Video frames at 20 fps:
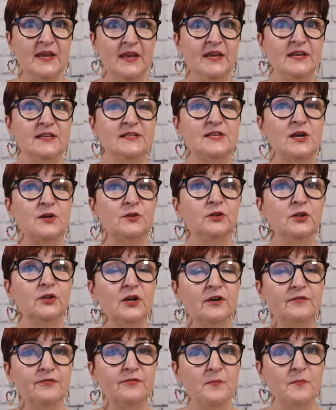So
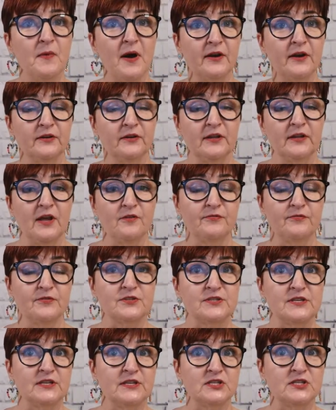look for modern
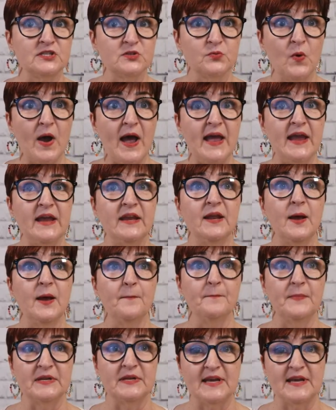loafers in suede,
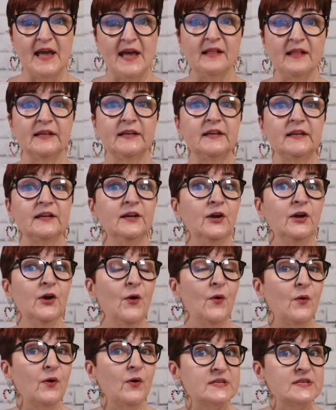metallic,
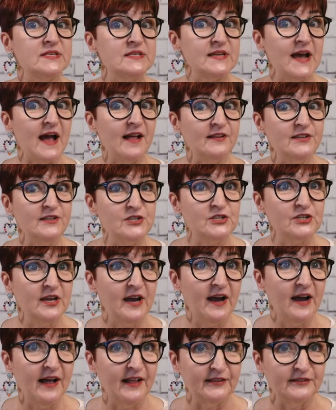or a stylish
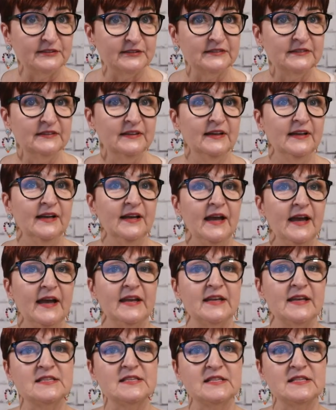color.
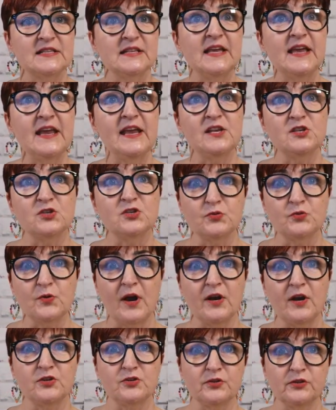And a sleek,
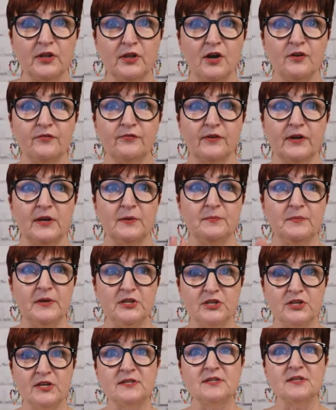structured loafer can be
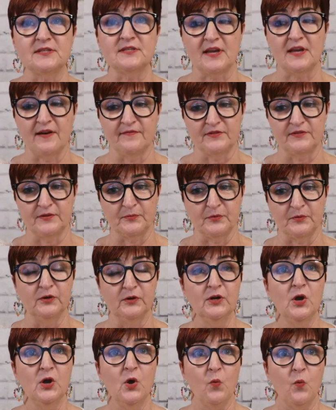just as
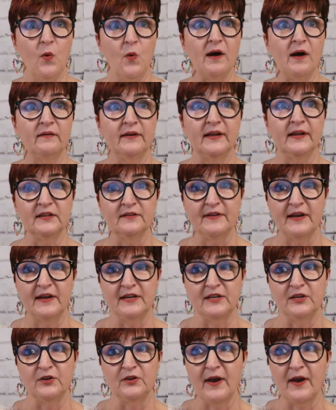comfortable while
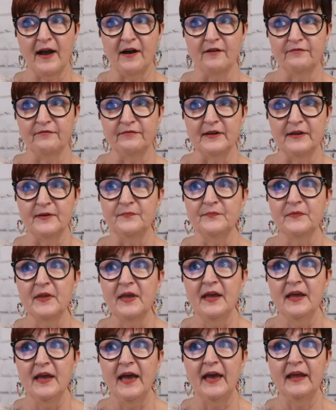elevating your outfit.
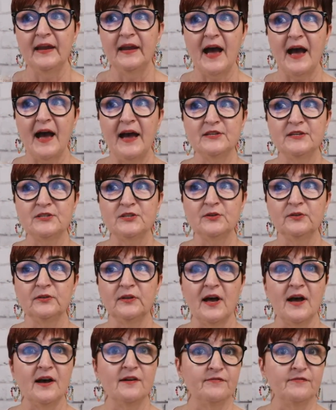And I do
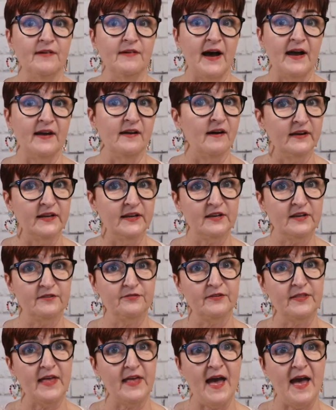love Bionic
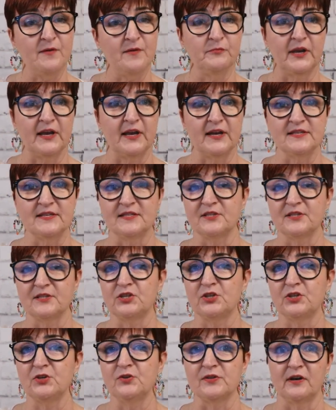for that because the
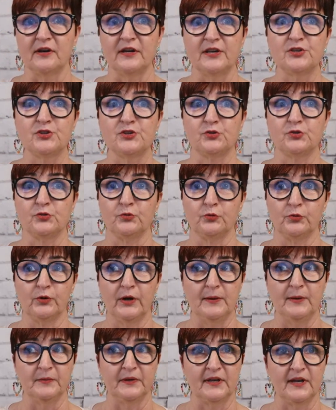shoes are
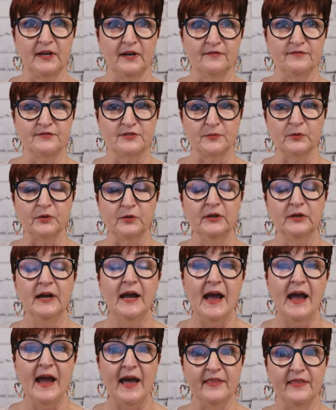extremely comfortable
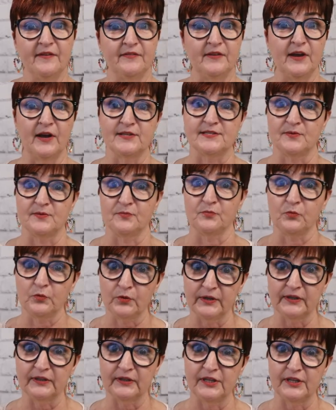and they've got some
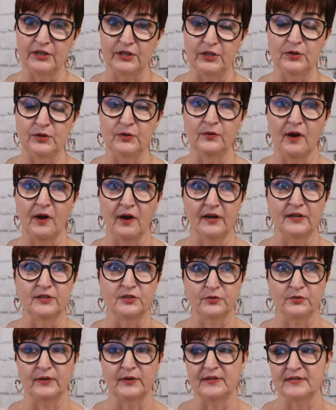really cute
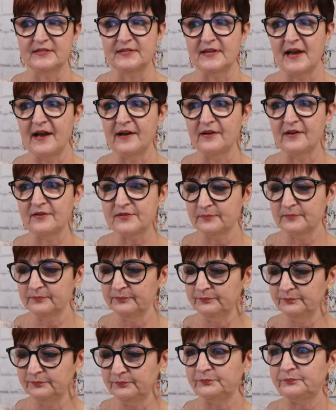on-trend styles.
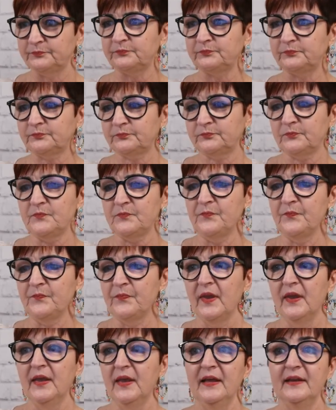
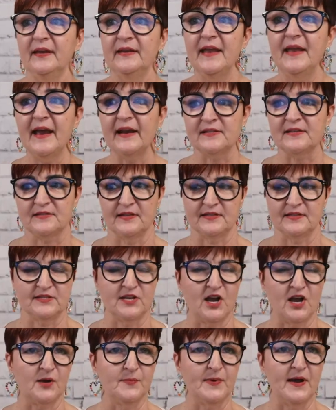Next, let's
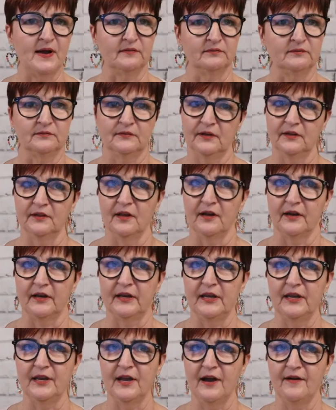talk about
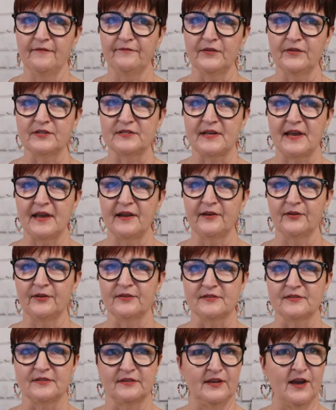clunky comfort
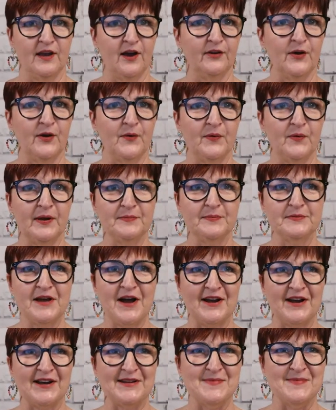sandals. Y'all know what I'm
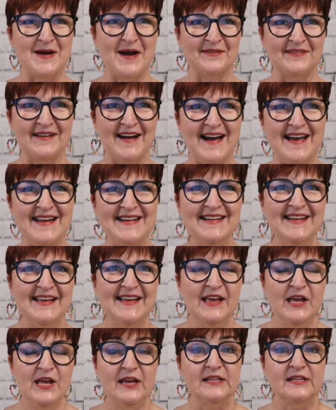talking about, right?
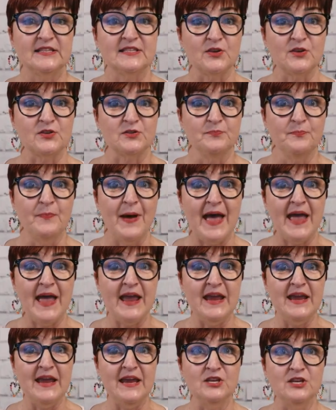It's those
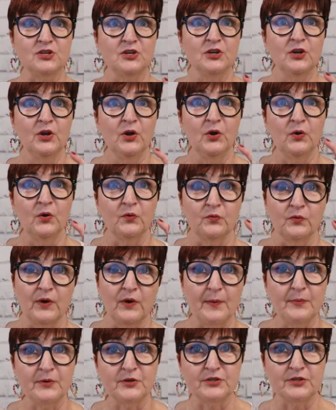beige,
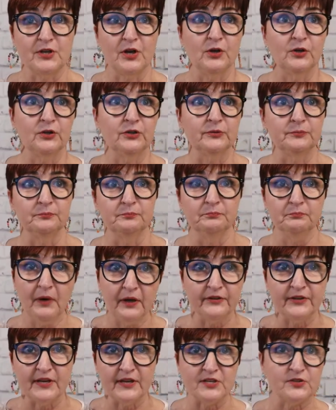rubber-soled,
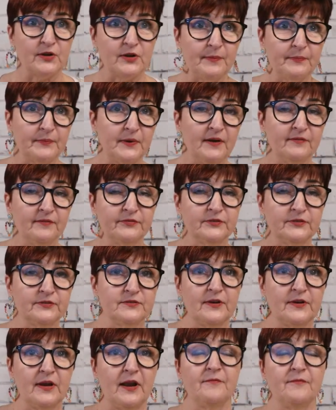multi-strap
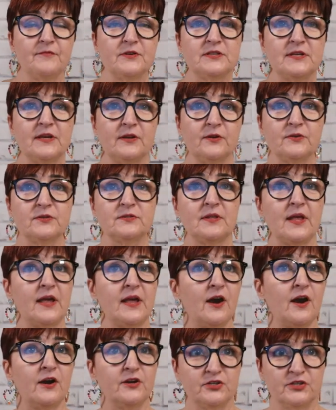comfort sandals. They
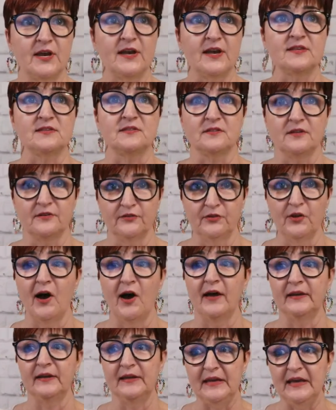are just
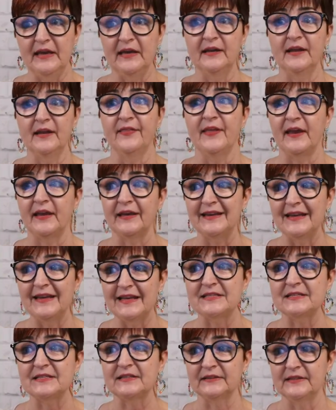not in, and they can
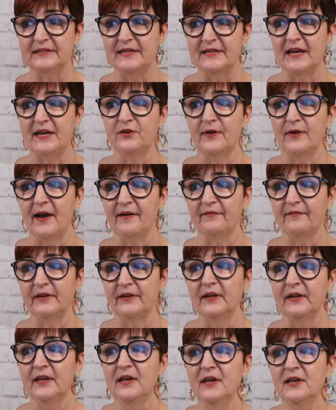instantly date your outfit.
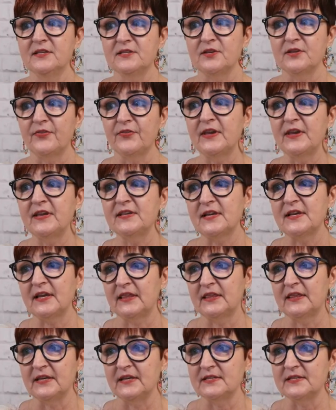So things like
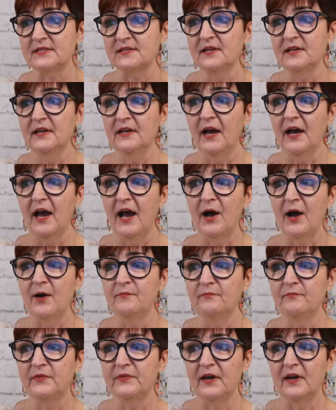this.
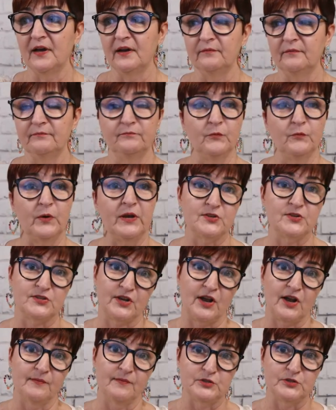We used to
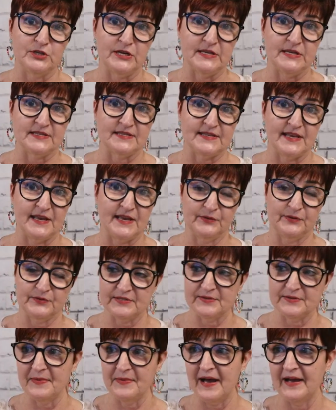call them Jesus sandals
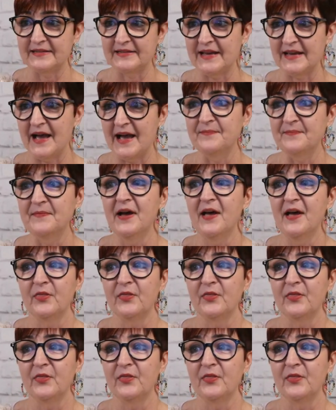in my time.